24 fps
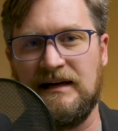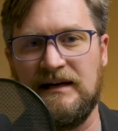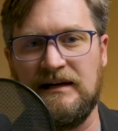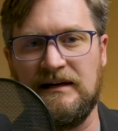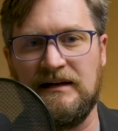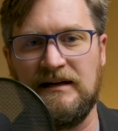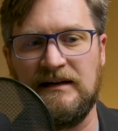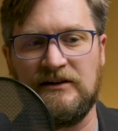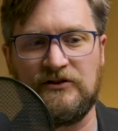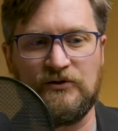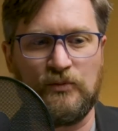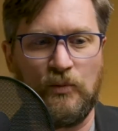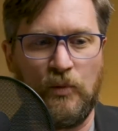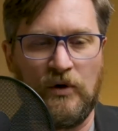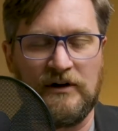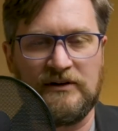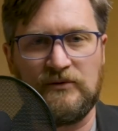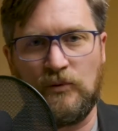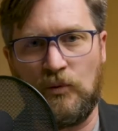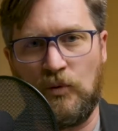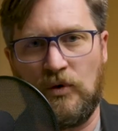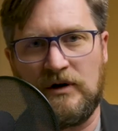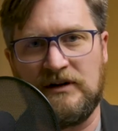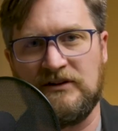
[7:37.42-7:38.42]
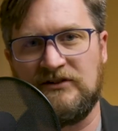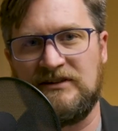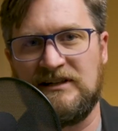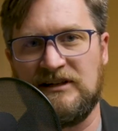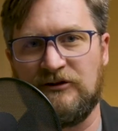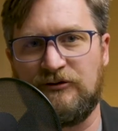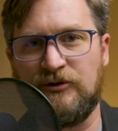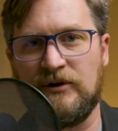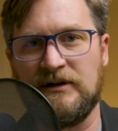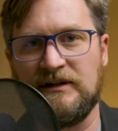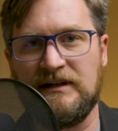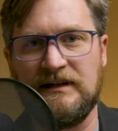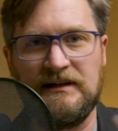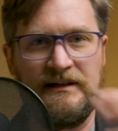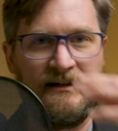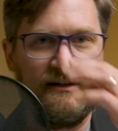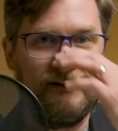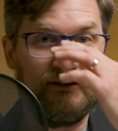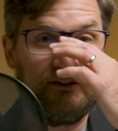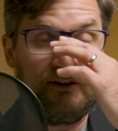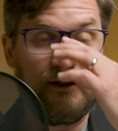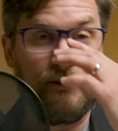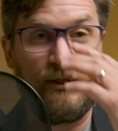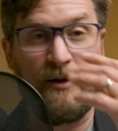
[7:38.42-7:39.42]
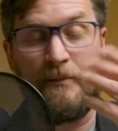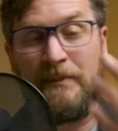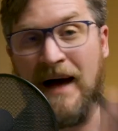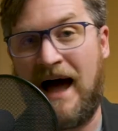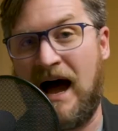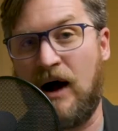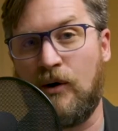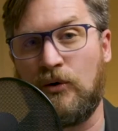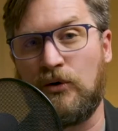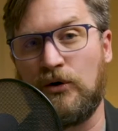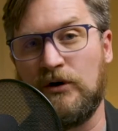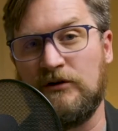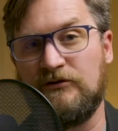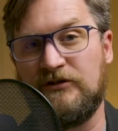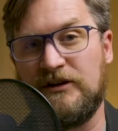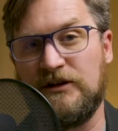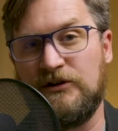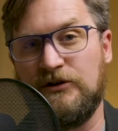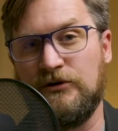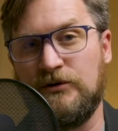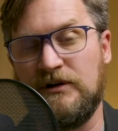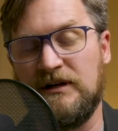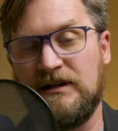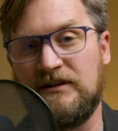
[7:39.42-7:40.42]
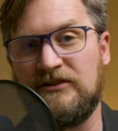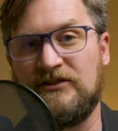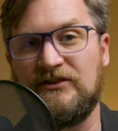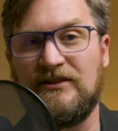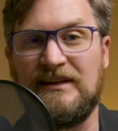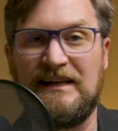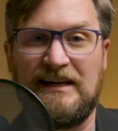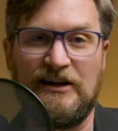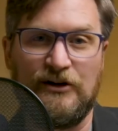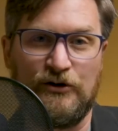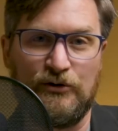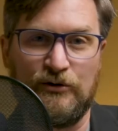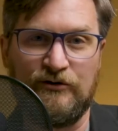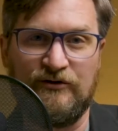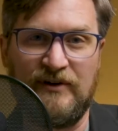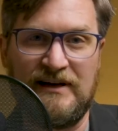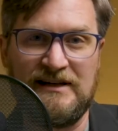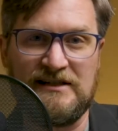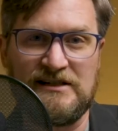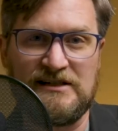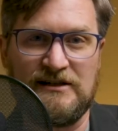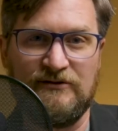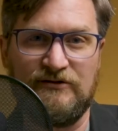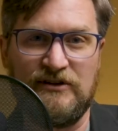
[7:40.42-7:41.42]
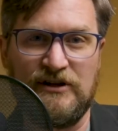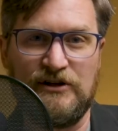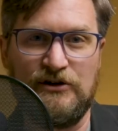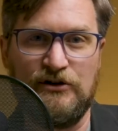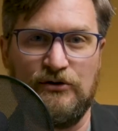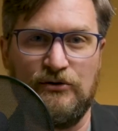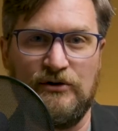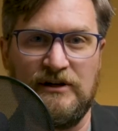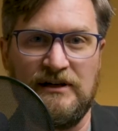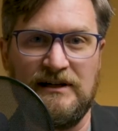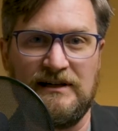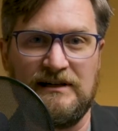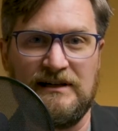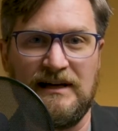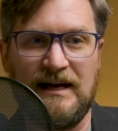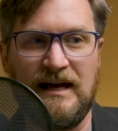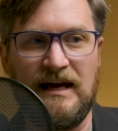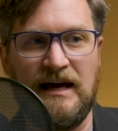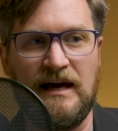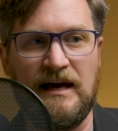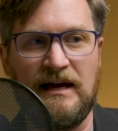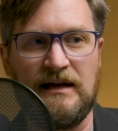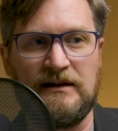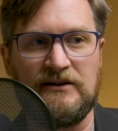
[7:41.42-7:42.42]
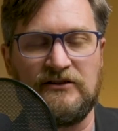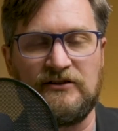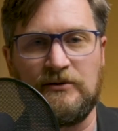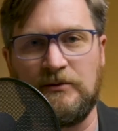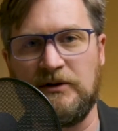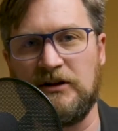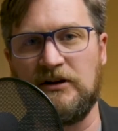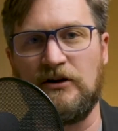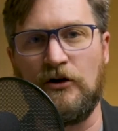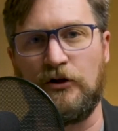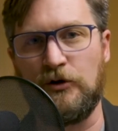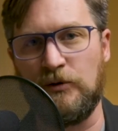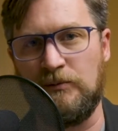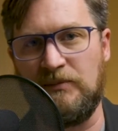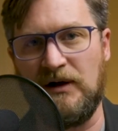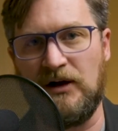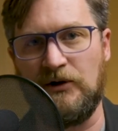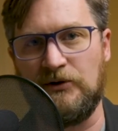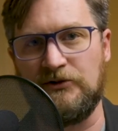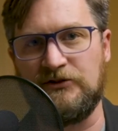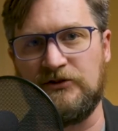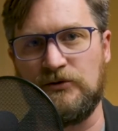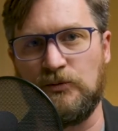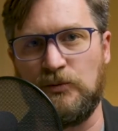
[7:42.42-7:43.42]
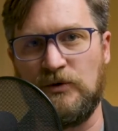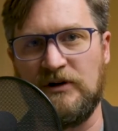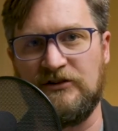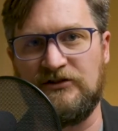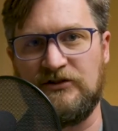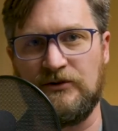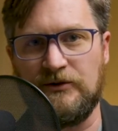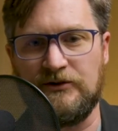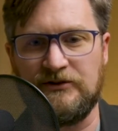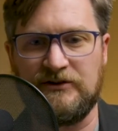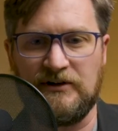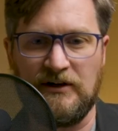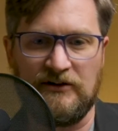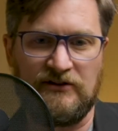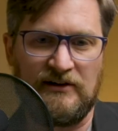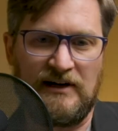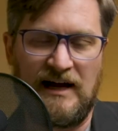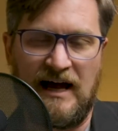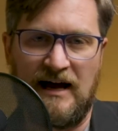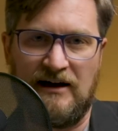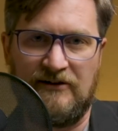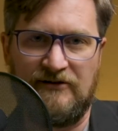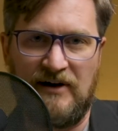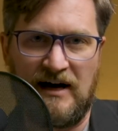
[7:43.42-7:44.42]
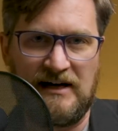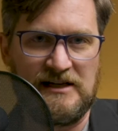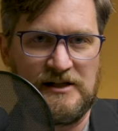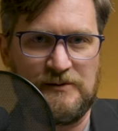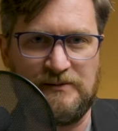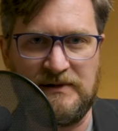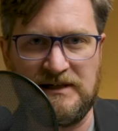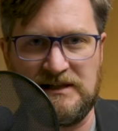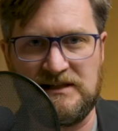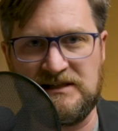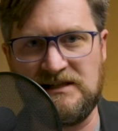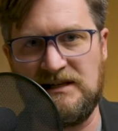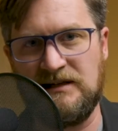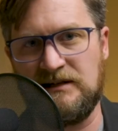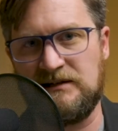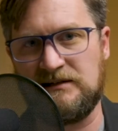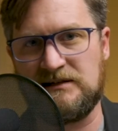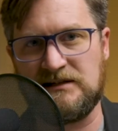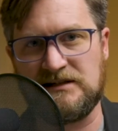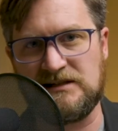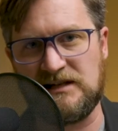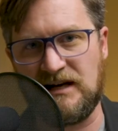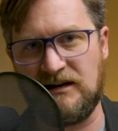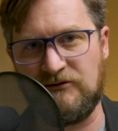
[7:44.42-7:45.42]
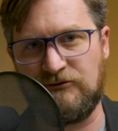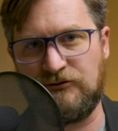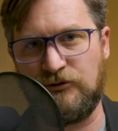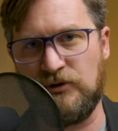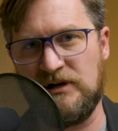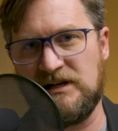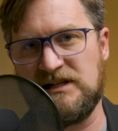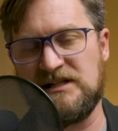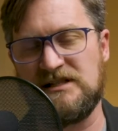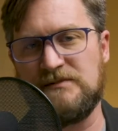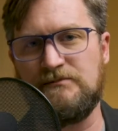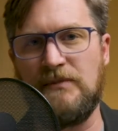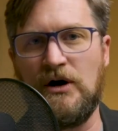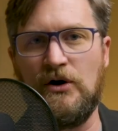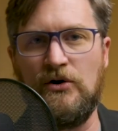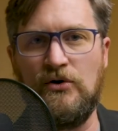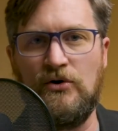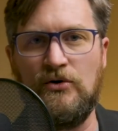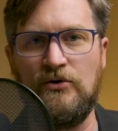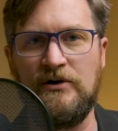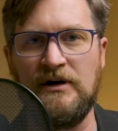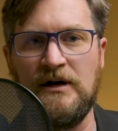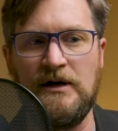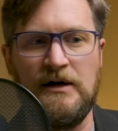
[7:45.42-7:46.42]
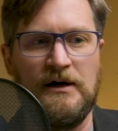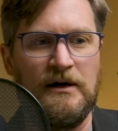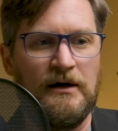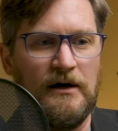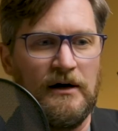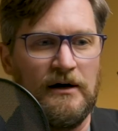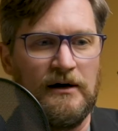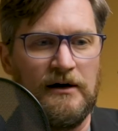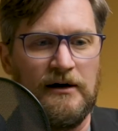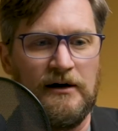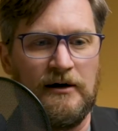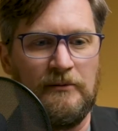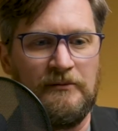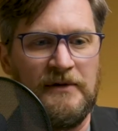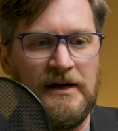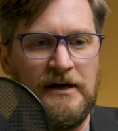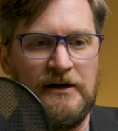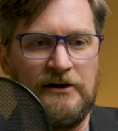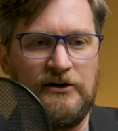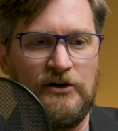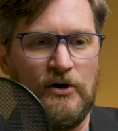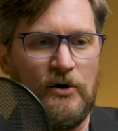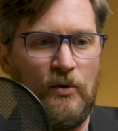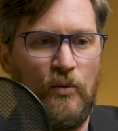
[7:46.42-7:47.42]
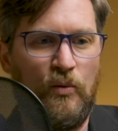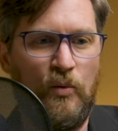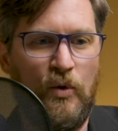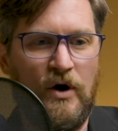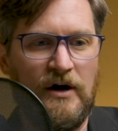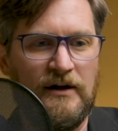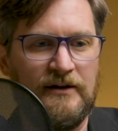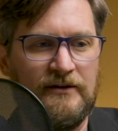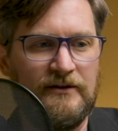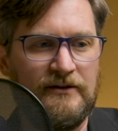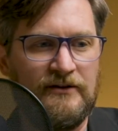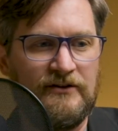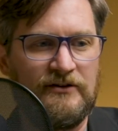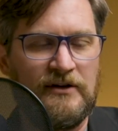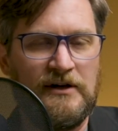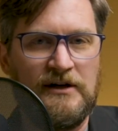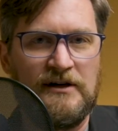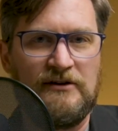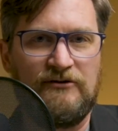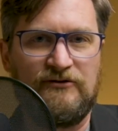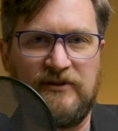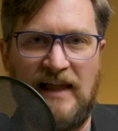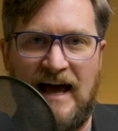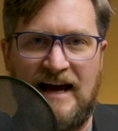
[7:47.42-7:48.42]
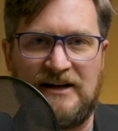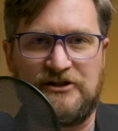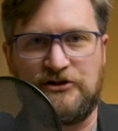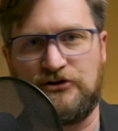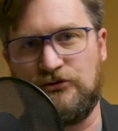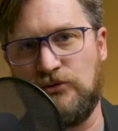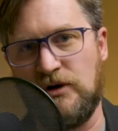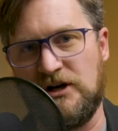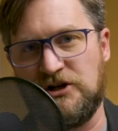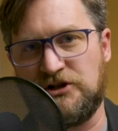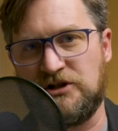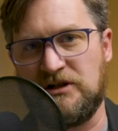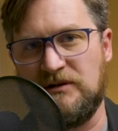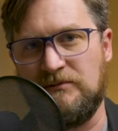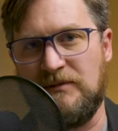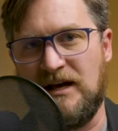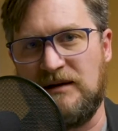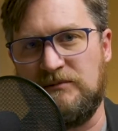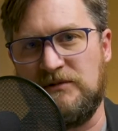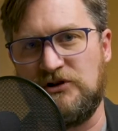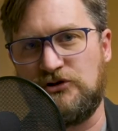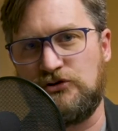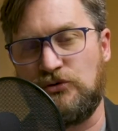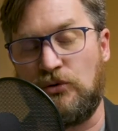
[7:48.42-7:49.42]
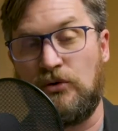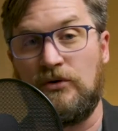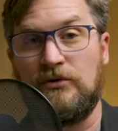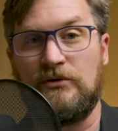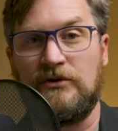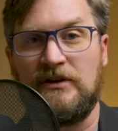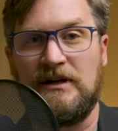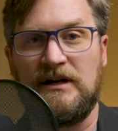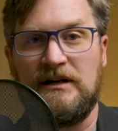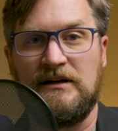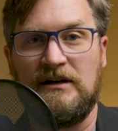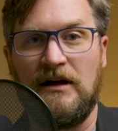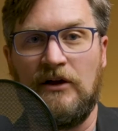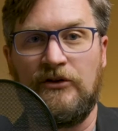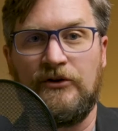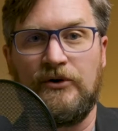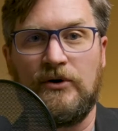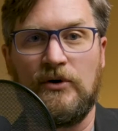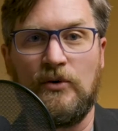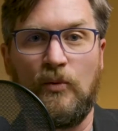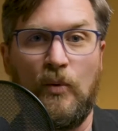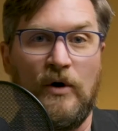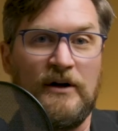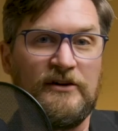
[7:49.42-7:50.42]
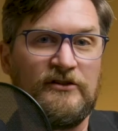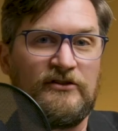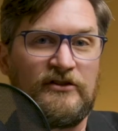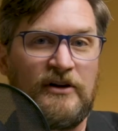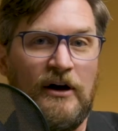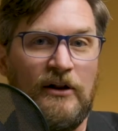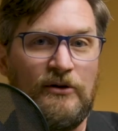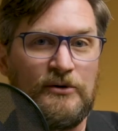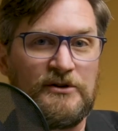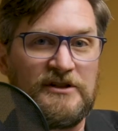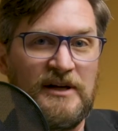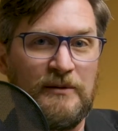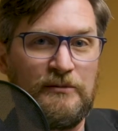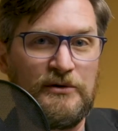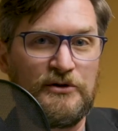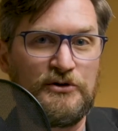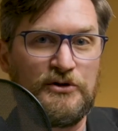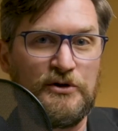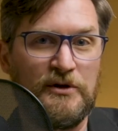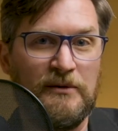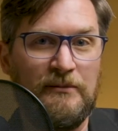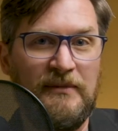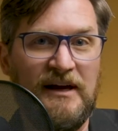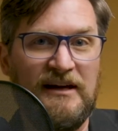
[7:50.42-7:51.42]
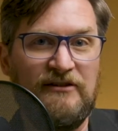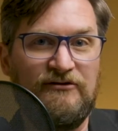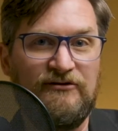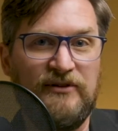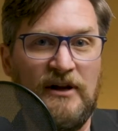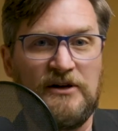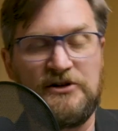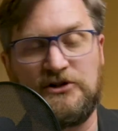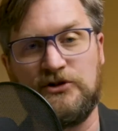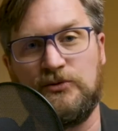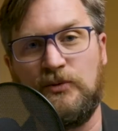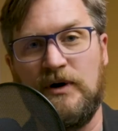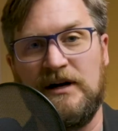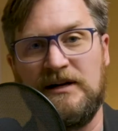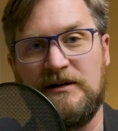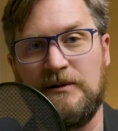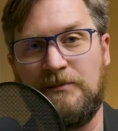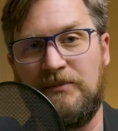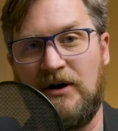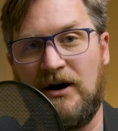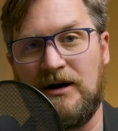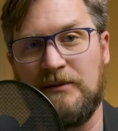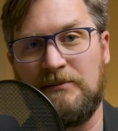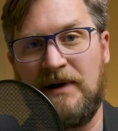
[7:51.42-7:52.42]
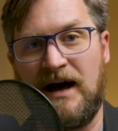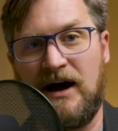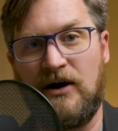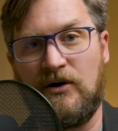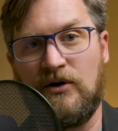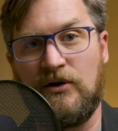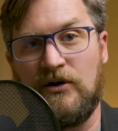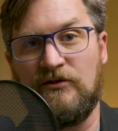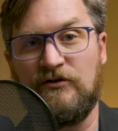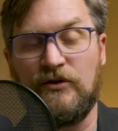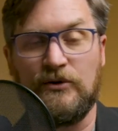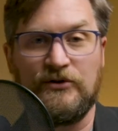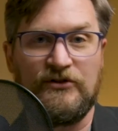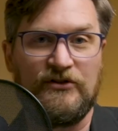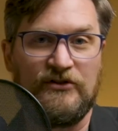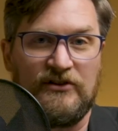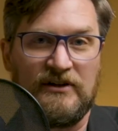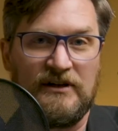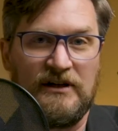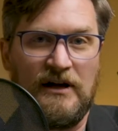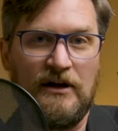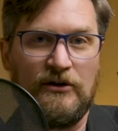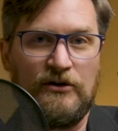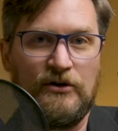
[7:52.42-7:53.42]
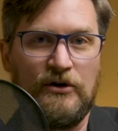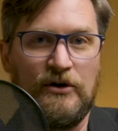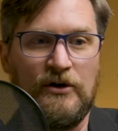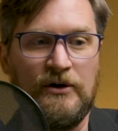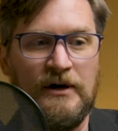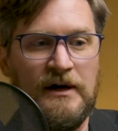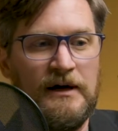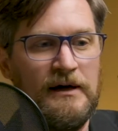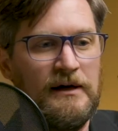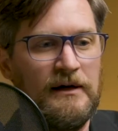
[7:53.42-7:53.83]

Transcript: It's what is different is the power of the units, the interface of the unit, and some of the other bells and whistles. Does it have high-speed sync? Does it have freeze mode? One's flash duration may be shorter than another. One's color temperature may fluctuate upon power versus another.